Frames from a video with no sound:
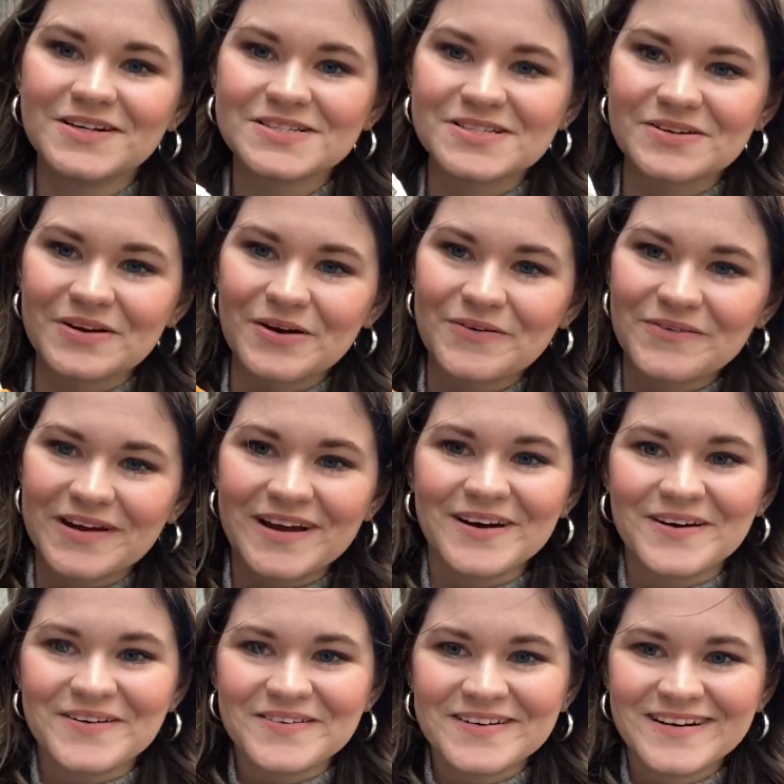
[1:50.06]
so here we
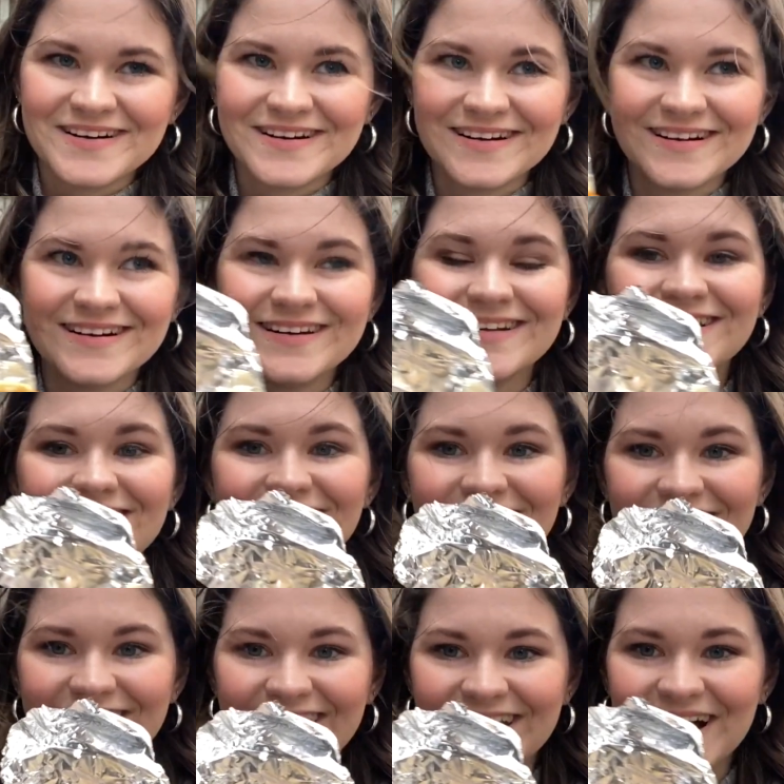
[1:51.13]
go.
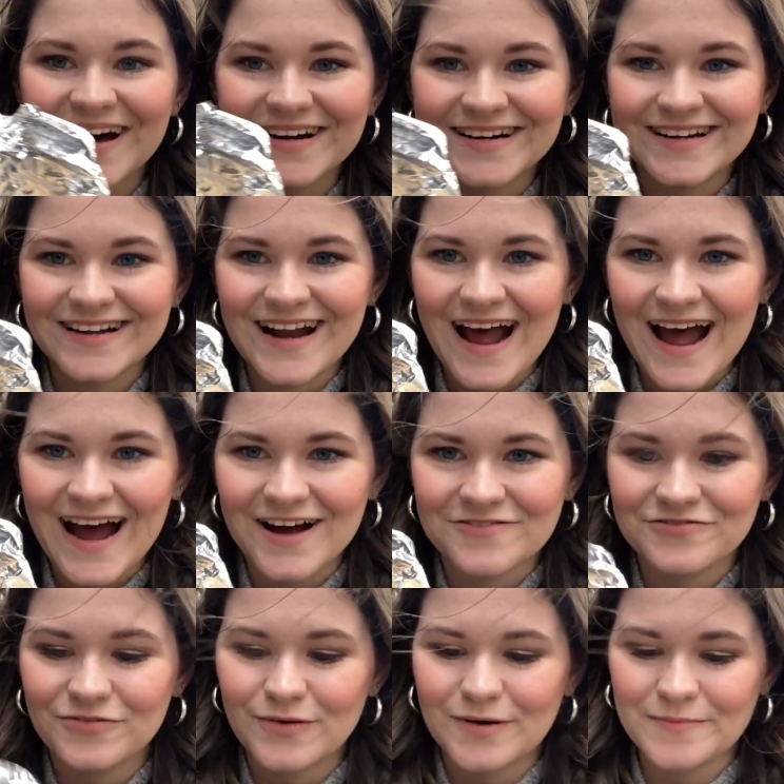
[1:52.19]
They cut it in half
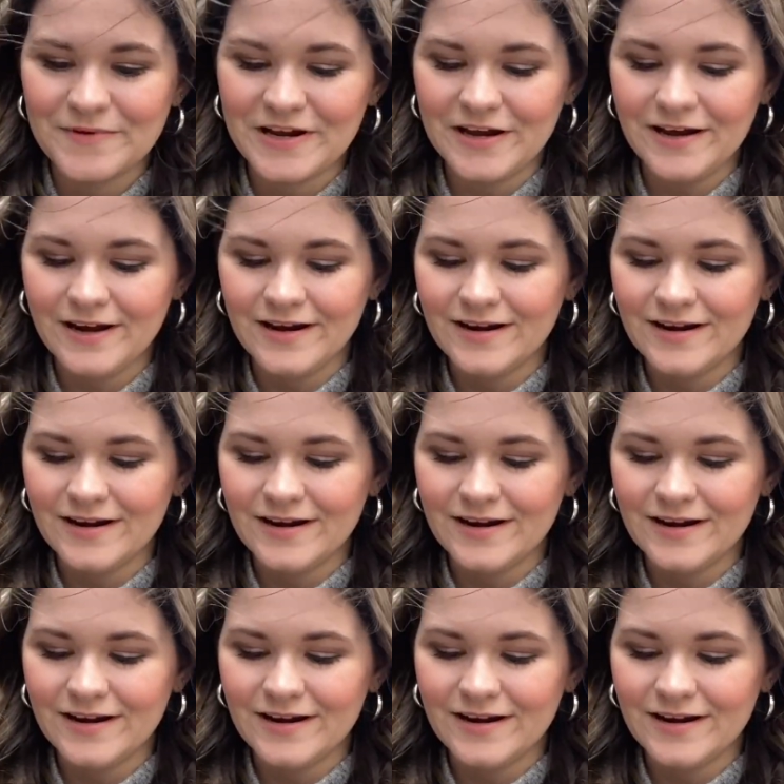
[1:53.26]
for me.